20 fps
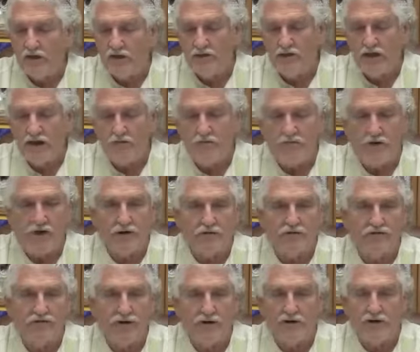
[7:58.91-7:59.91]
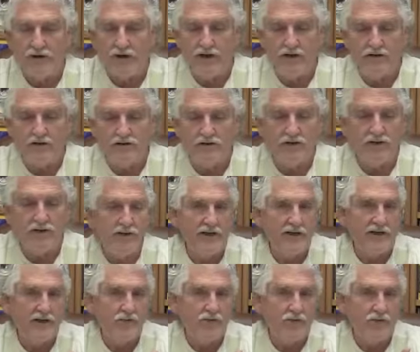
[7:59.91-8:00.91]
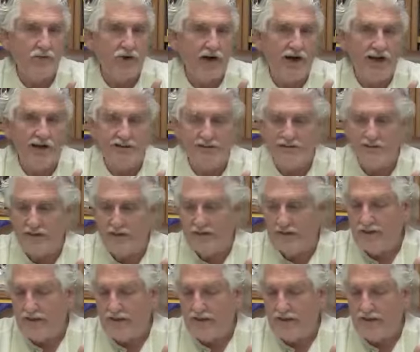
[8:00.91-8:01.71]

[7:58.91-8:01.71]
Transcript: Do you have brittle fingernails? get depressed?